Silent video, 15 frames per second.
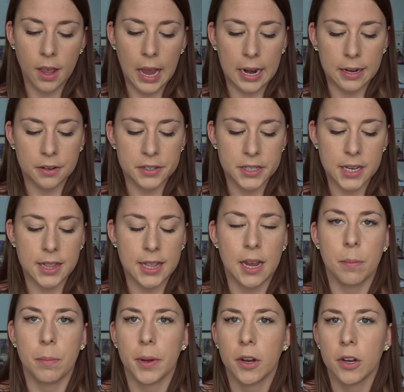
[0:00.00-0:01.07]
And there is a
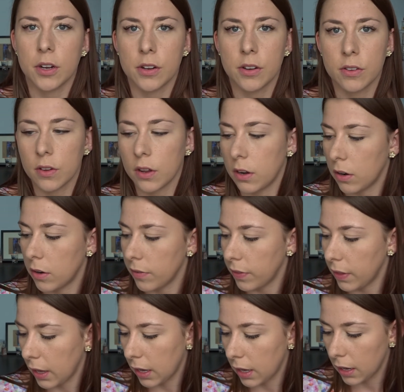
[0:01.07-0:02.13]
theme because a lot of
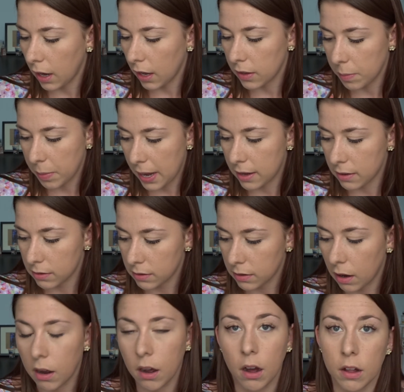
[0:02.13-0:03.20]
the other bits
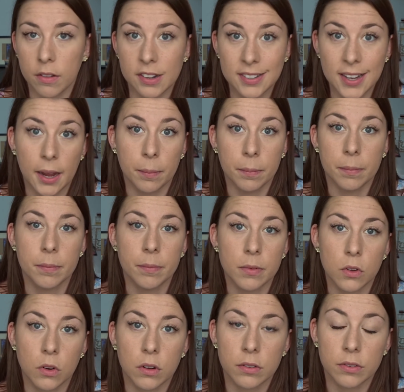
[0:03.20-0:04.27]
are the same
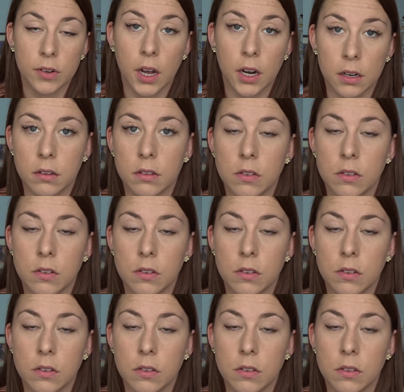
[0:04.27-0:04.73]
sort of colours.